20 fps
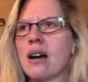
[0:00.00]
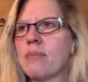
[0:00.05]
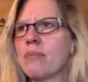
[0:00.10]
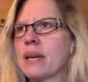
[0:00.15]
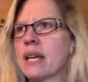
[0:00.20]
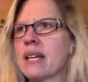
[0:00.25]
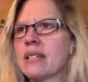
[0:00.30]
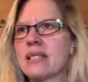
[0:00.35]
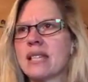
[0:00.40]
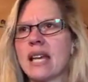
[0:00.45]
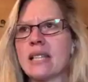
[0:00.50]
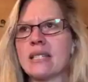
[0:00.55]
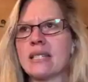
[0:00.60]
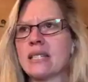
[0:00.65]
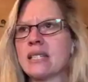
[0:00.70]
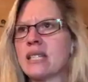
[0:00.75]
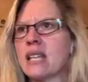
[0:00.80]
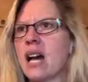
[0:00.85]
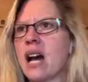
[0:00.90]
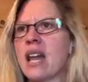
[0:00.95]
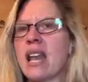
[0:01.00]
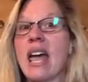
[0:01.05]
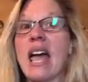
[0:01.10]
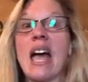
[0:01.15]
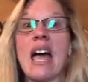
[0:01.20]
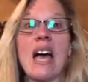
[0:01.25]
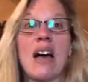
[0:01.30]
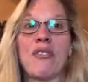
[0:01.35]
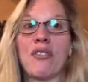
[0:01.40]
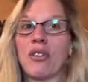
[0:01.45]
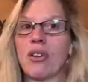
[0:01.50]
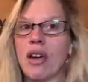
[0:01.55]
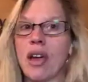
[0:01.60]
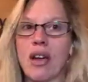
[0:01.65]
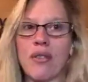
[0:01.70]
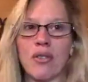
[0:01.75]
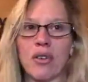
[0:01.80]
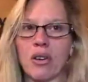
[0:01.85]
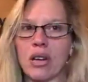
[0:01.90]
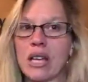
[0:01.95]
because that's not ever
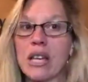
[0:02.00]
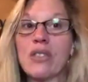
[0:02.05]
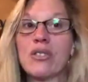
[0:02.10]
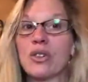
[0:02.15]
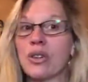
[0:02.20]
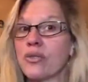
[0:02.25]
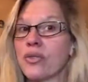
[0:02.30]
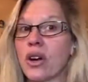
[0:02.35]
either of